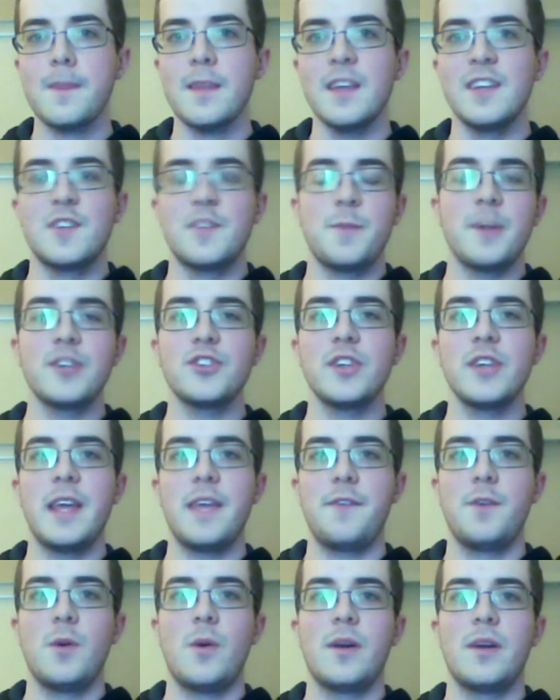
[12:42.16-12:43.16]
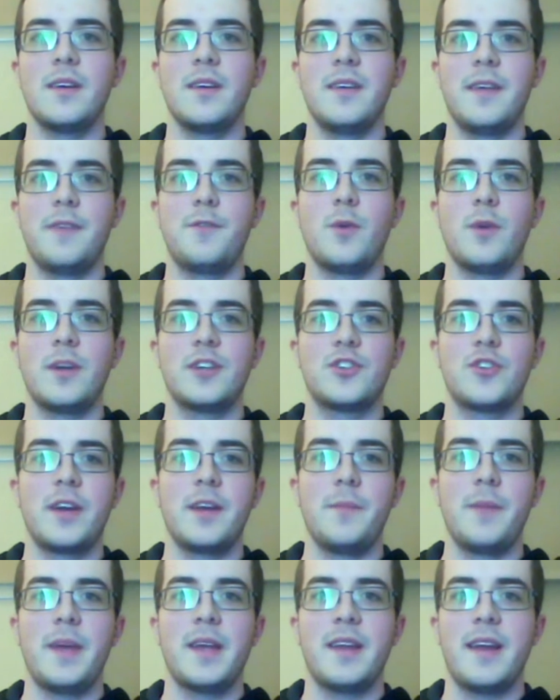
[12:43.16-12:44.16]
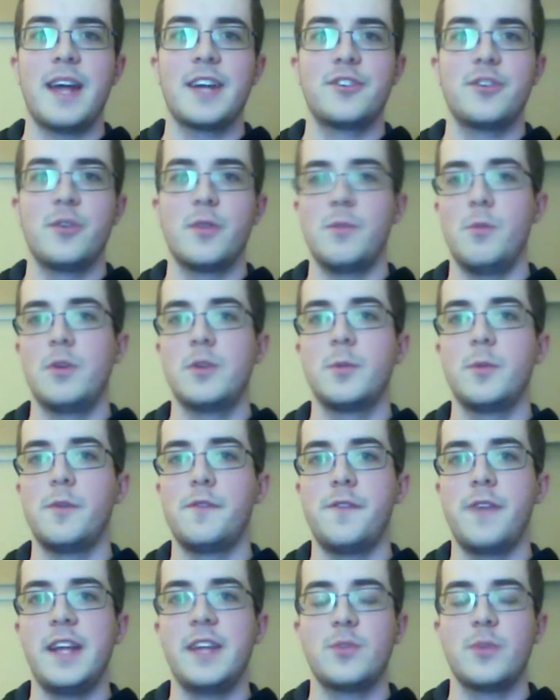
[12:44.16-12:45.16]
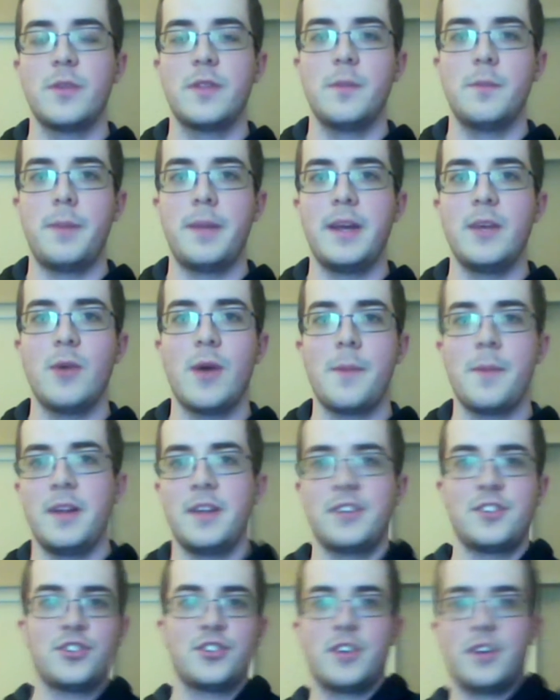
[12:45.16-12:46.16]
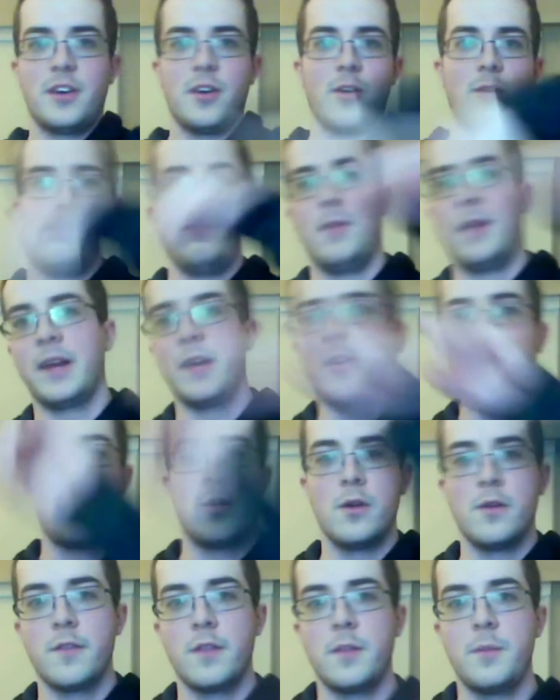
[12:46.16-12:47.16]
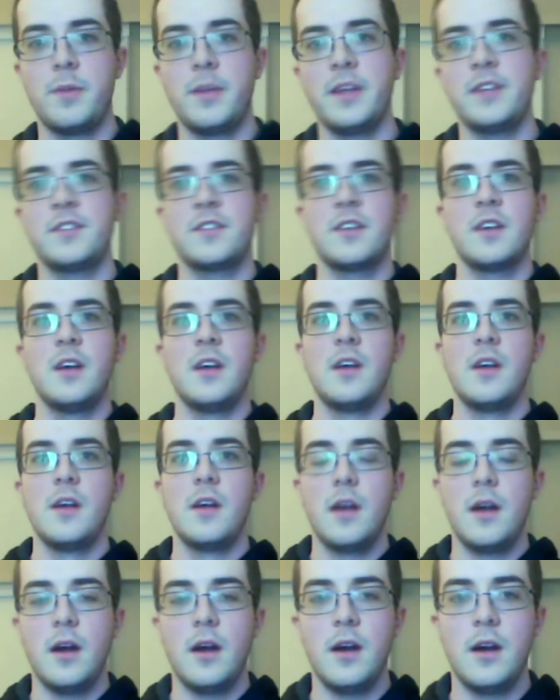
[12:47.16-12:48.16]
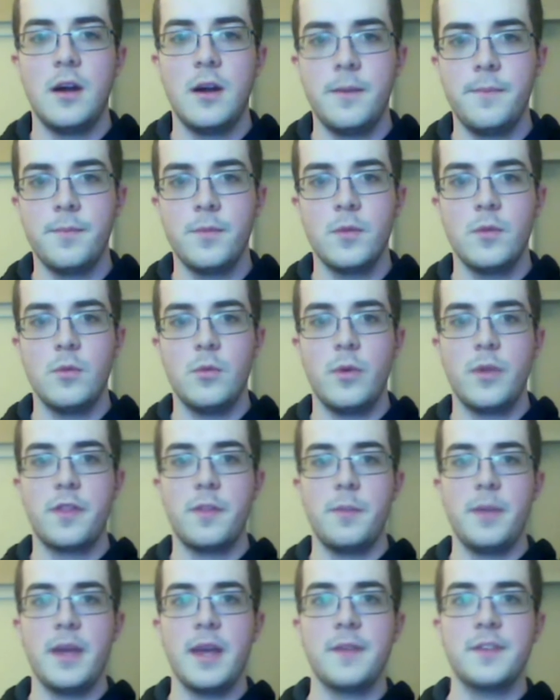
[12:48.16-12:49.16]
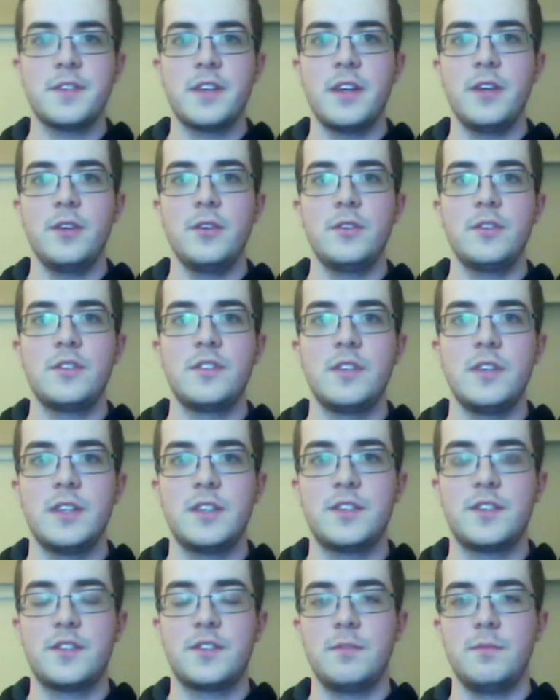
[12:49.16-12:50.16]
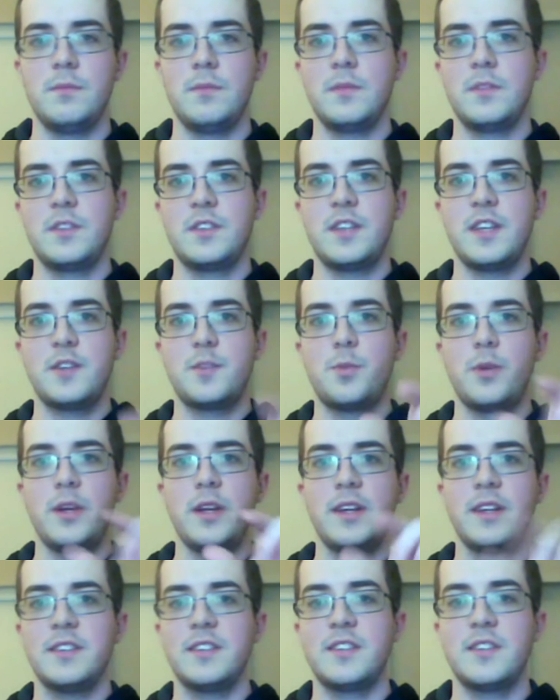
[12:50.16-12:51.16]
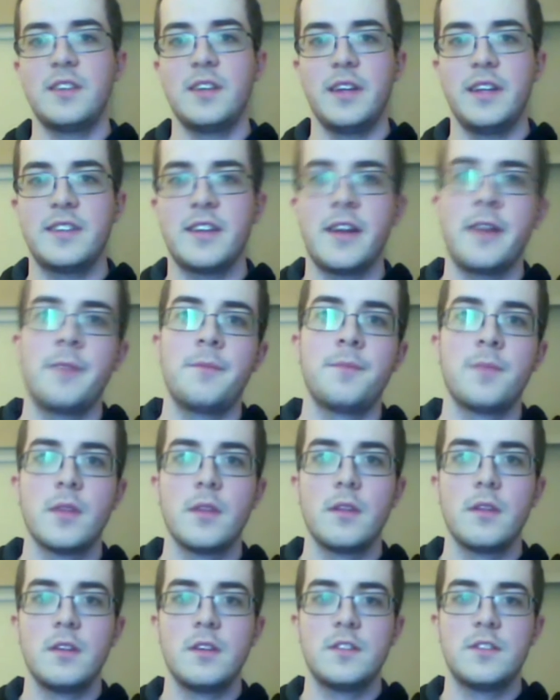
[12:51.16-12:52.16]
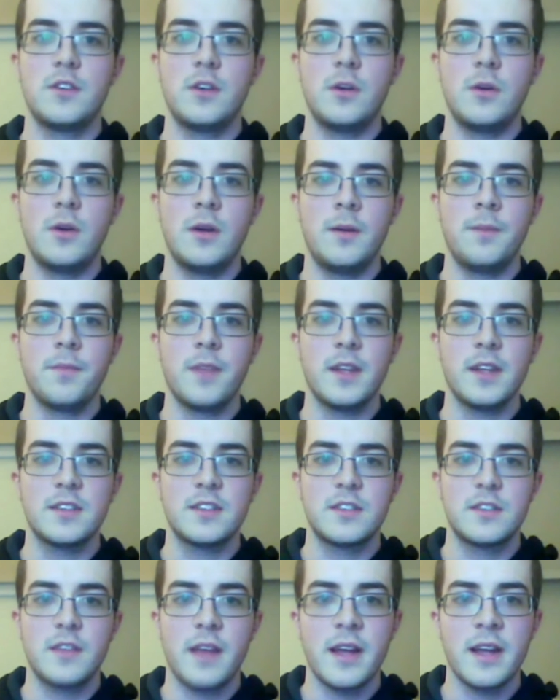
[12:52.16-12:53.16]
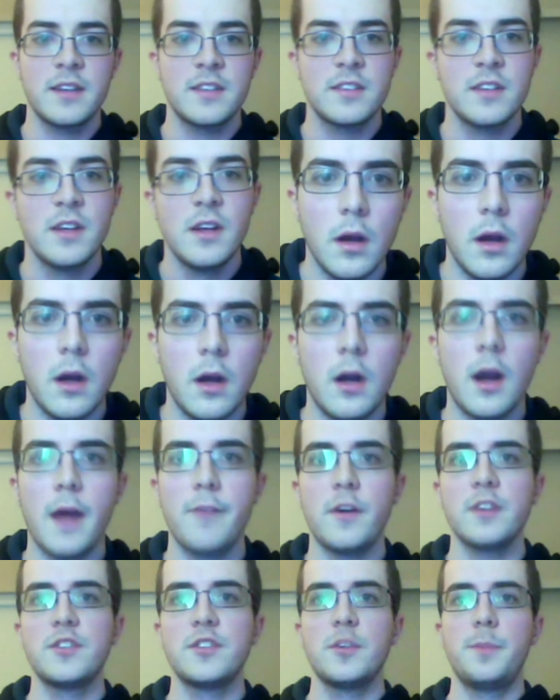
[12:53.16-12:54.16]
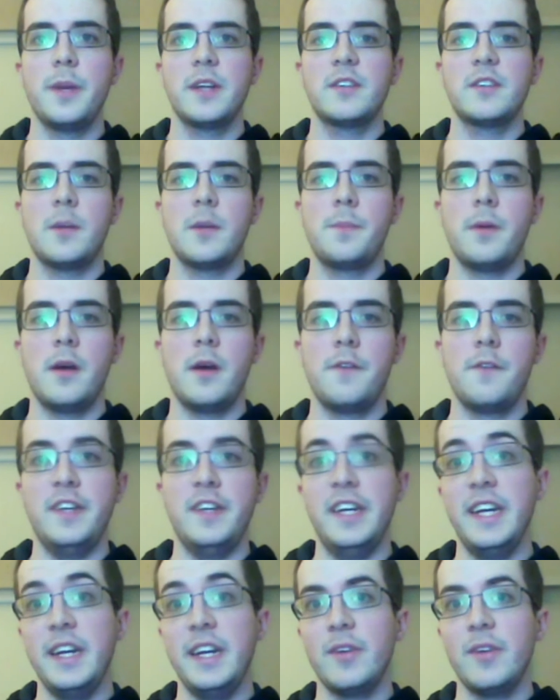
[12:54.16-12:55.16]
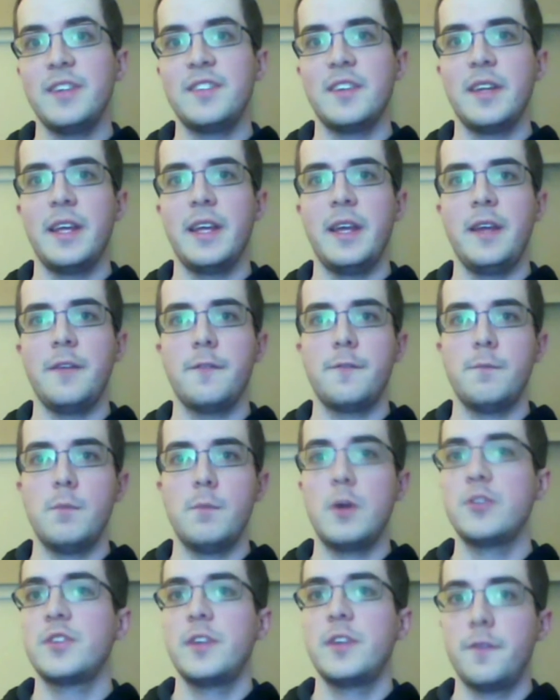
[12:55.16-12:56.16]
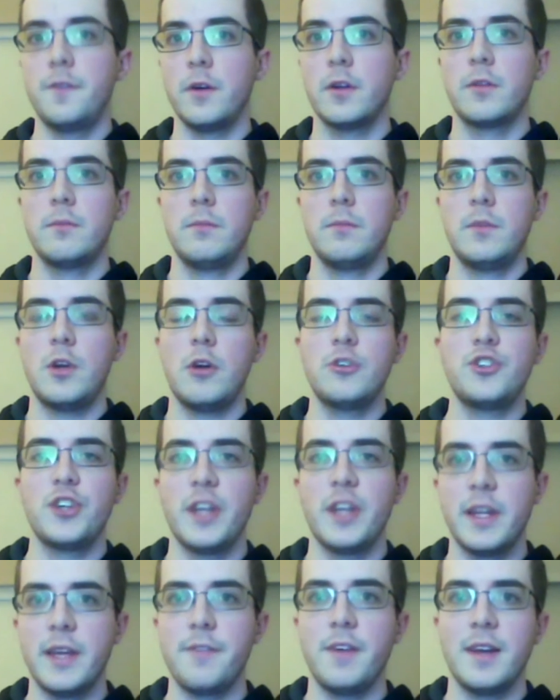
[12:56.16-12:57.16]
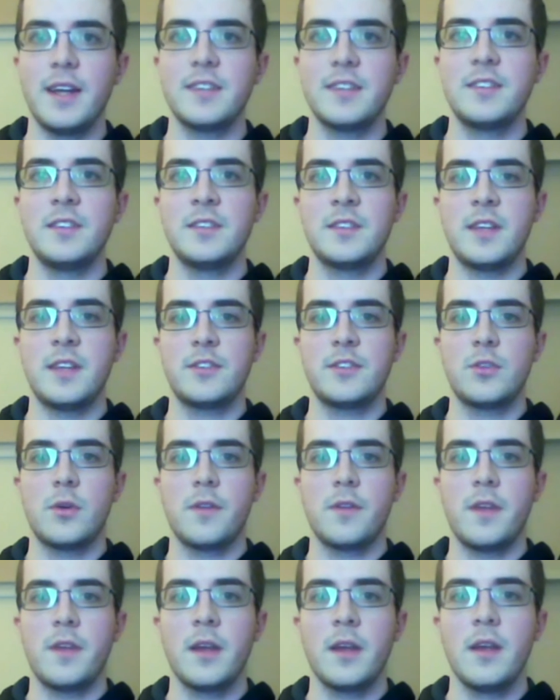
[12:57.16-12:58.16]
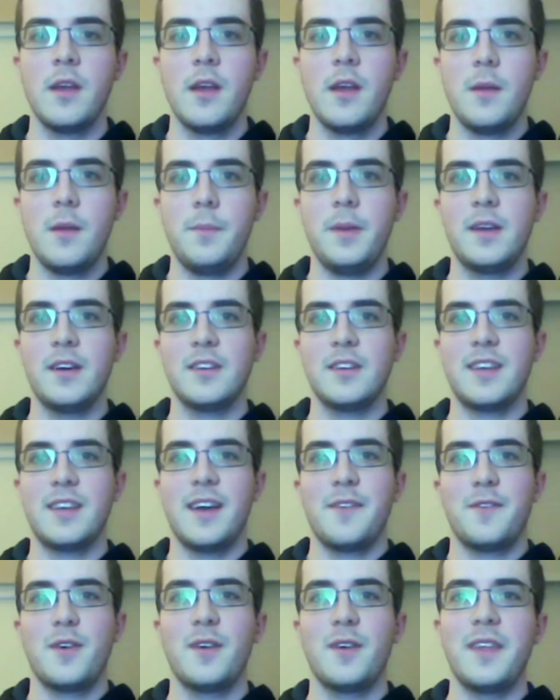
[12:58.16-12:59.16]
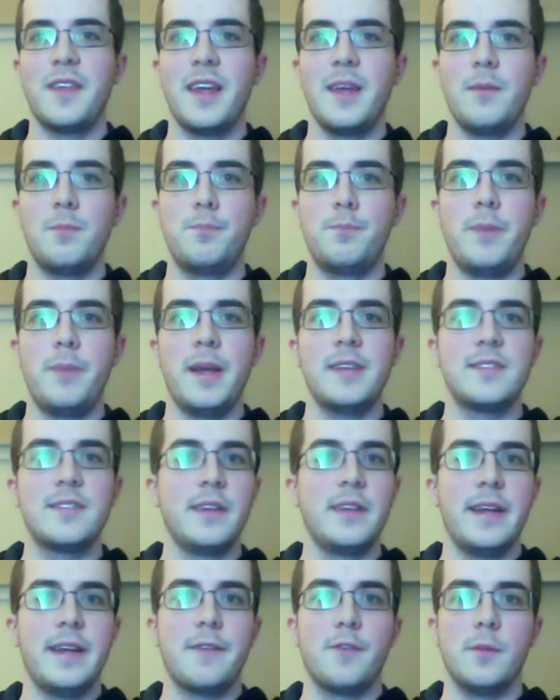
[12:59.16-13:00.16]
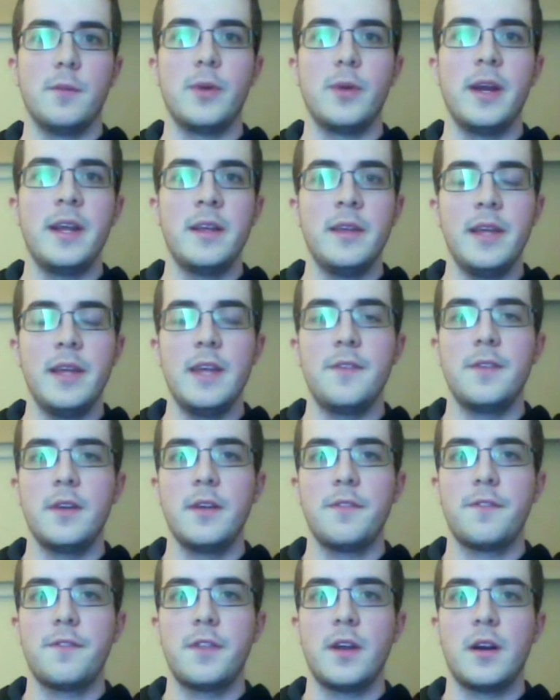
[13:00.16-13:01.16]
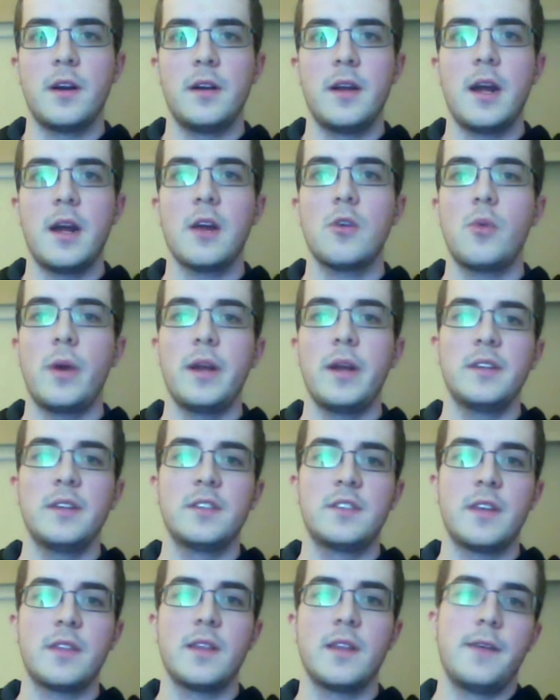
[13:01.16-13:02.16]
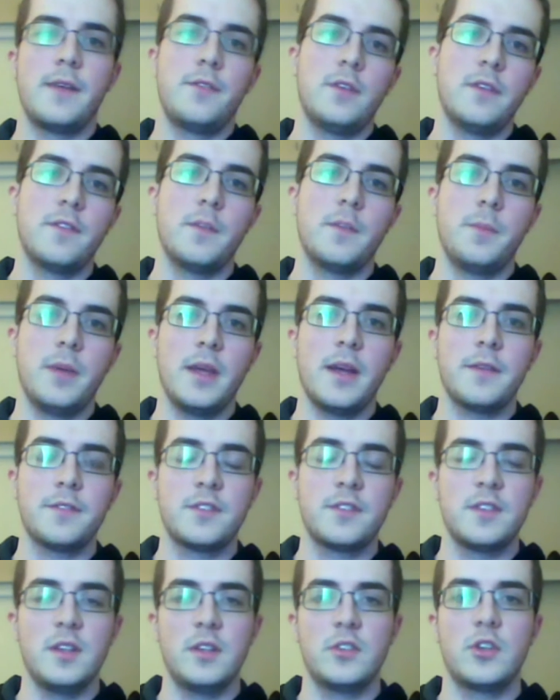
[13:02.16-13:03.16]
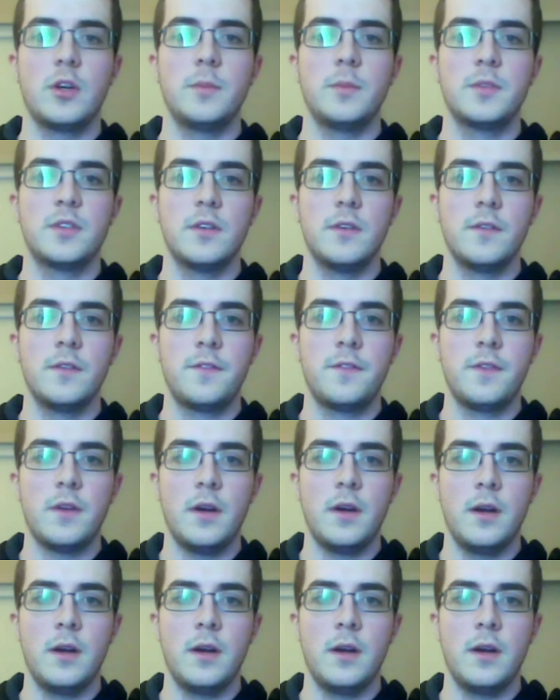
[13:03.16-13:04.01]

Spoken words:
Especially if you want to try to make an action with multiple feints with a bendy weapon, it's just going to go like all over the place. With the BFs I use, it stays pretty consistently tight. So that's that. I've also picked up a Veneti recently, mostly for coaching and giving lessons, that sort of thing, because I've heard they basically never break, even if they're not quite as at the level of the BFs in terms of